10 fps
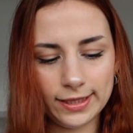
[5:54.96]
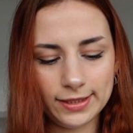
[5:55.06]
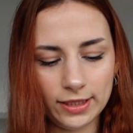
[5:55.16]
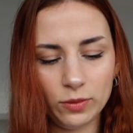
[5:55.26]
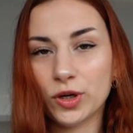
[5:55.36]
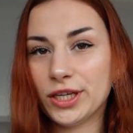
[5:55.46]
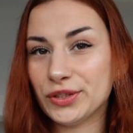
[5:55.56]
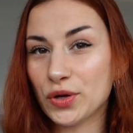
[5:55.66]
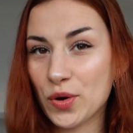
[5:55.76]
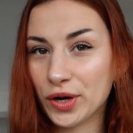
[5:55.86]
see what
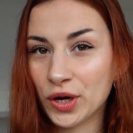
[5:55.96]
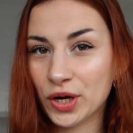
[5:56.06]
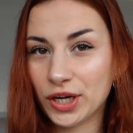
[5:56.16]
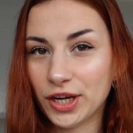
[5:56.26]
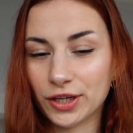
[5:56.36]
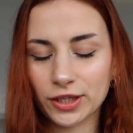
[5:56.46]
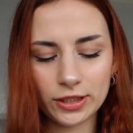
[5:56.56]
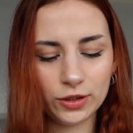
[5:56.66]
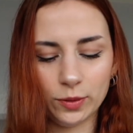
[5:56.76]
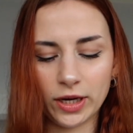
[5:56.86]
is going on here.
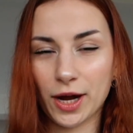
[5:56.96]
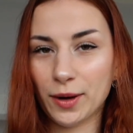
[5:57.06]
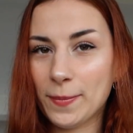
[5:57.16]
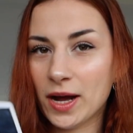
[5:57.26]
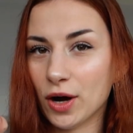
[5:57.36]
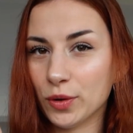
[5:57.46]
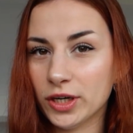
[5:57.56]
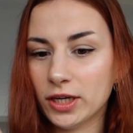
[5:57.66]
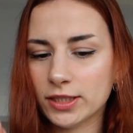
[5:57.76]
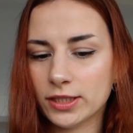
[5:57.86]
So we got
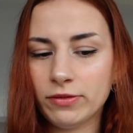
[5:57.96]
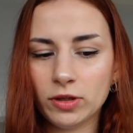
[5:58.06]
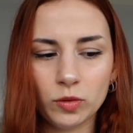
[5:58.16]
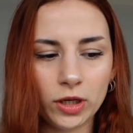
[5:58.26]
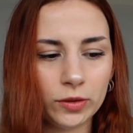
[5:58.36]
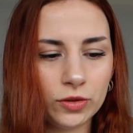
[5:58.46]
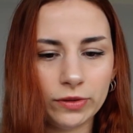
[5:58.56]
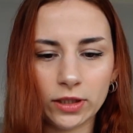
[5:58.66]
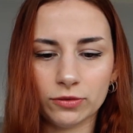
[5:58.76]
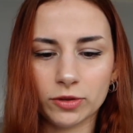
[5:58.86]
Power. That's definitely what I was
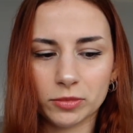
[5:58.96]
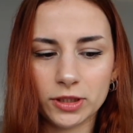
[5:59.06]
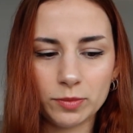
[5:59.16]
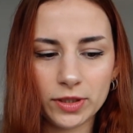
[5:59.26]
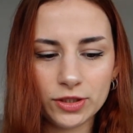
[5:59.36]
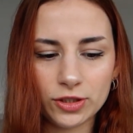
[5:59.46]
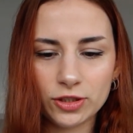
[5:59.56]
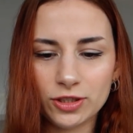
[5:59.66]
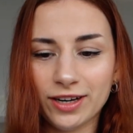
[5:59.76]
feeling from this message.